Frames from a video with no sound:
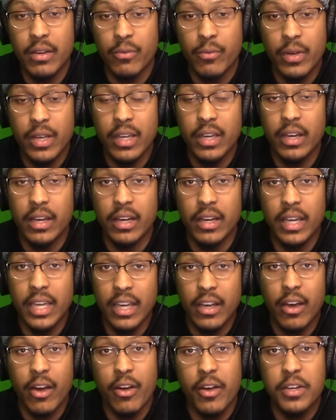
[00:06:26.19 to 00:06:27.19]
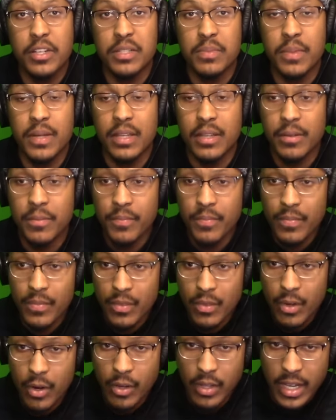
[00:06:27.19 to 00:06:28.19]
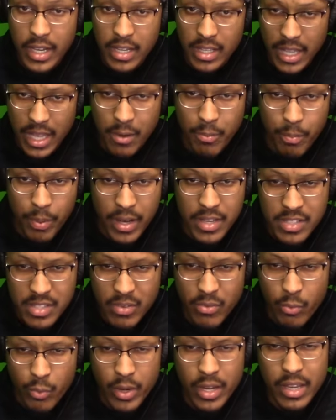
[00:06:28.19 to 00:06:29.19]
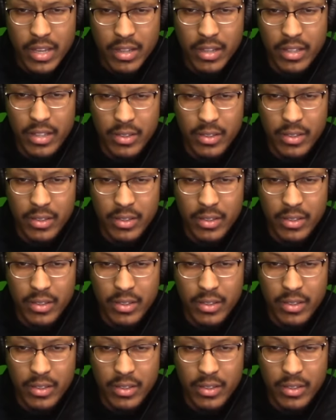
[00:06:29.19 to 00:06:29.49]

re uh, encouragement or like like positive re